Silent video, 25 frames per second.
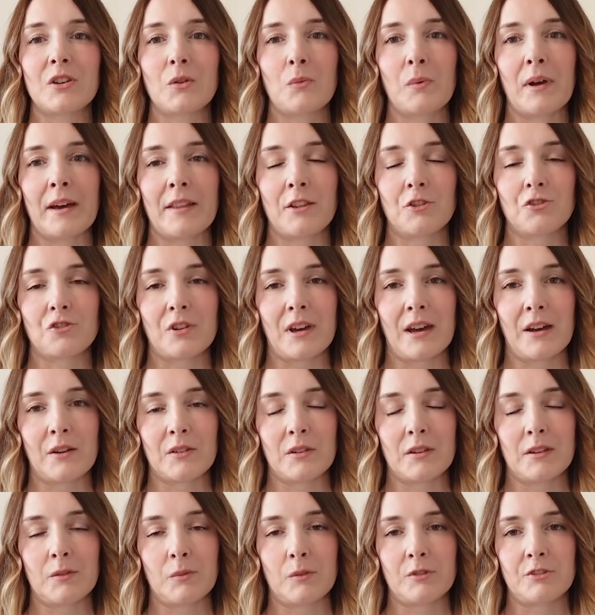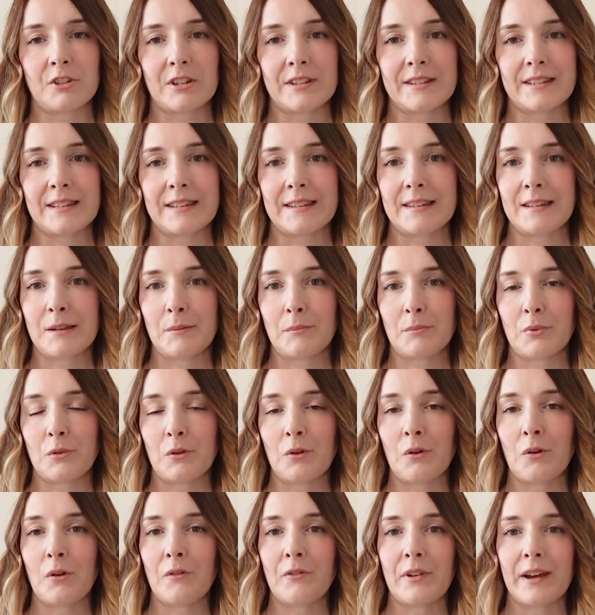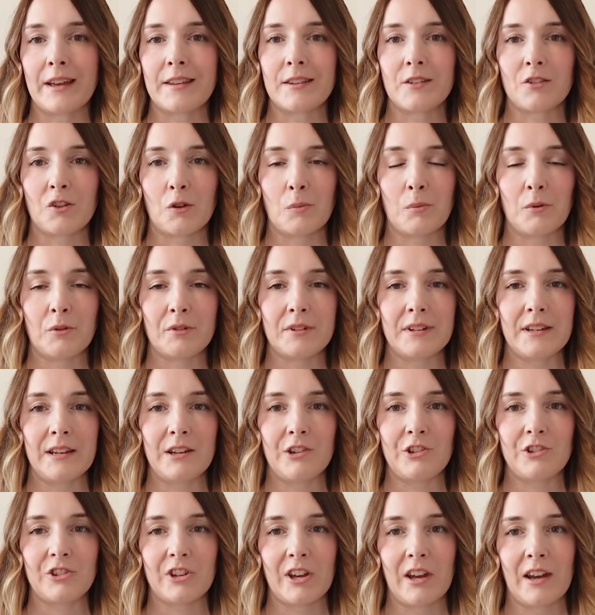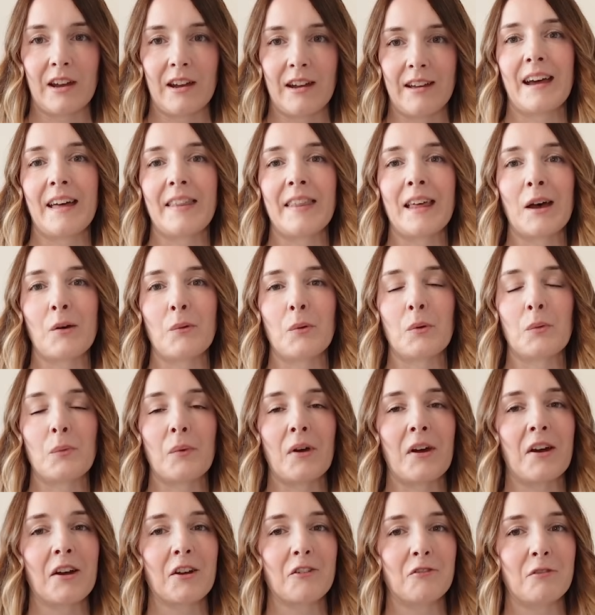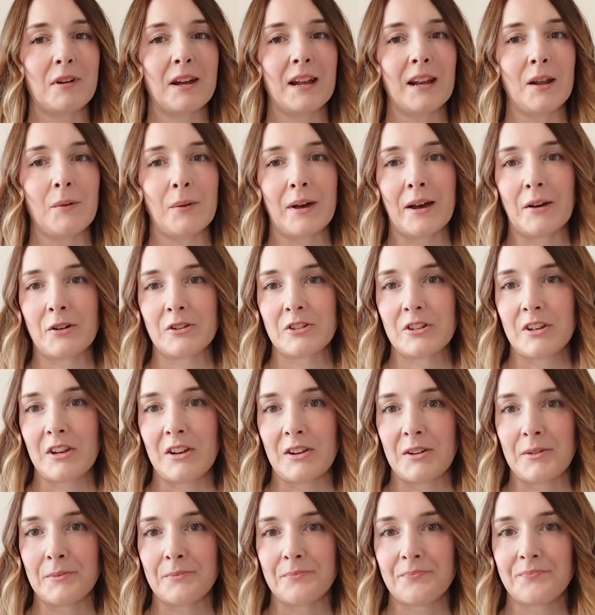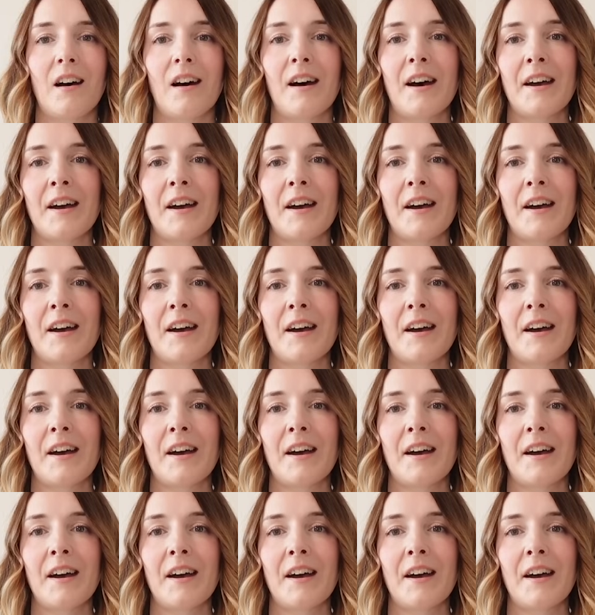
you could wear the trousers with just a simple vest top or t-shirt and that would work really well too.